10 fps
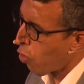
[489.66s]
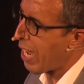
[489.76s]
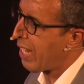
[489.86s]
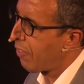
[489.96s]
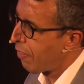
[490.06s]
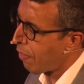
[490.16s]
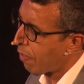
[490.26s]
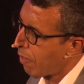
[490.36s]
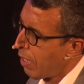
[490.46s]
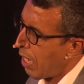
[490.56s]

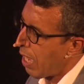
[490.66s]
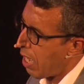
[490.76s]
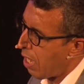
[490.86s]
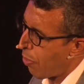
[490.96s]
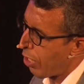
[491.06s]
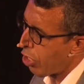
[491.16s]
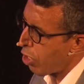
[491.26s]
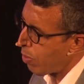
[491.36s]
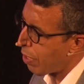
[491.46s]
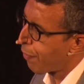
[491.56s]
trends? uh, that
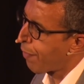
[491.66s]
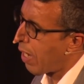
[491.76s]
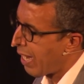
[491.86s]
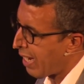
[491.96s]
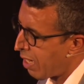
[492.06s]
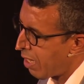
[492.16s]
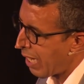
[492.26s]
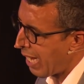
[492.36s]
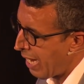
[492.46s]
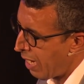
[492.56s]
you defined
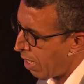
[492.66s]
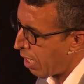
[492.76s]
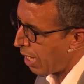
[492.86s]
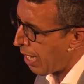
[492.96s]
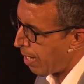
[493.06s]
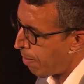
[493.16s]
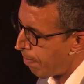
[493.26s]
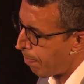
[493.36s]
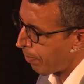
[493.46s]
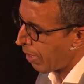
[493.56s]
in
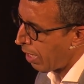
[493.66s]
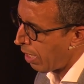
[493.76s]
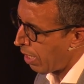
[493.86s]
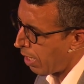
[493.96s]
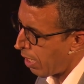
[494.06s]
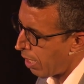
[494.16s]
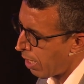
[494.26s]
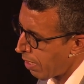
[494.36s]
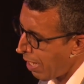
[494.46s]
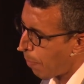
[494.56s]
um, uh,
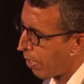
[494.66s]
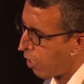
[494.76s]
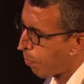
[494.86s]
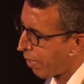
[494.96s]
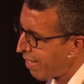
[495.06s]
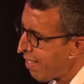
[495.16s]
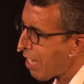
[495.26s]
Sapiens. Because in